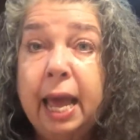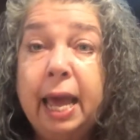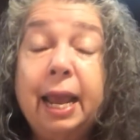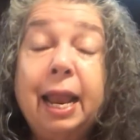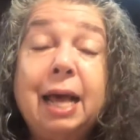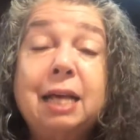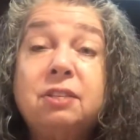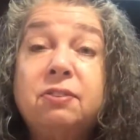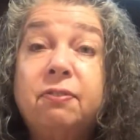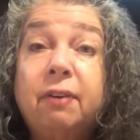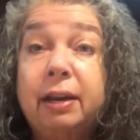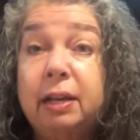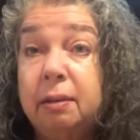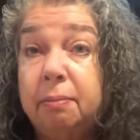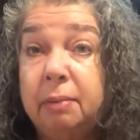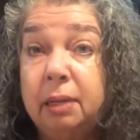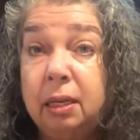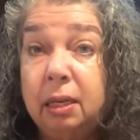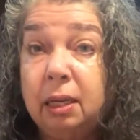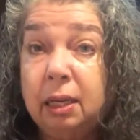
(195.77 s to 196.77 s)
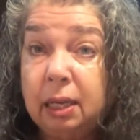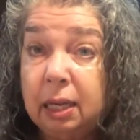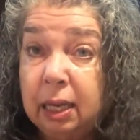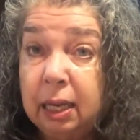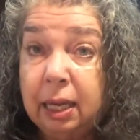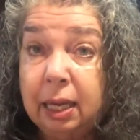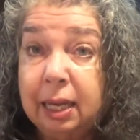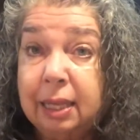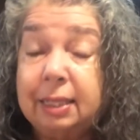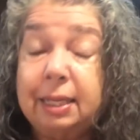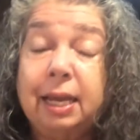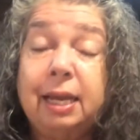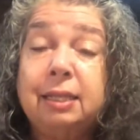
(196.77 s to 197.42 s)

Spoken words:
It has vitamin E. It's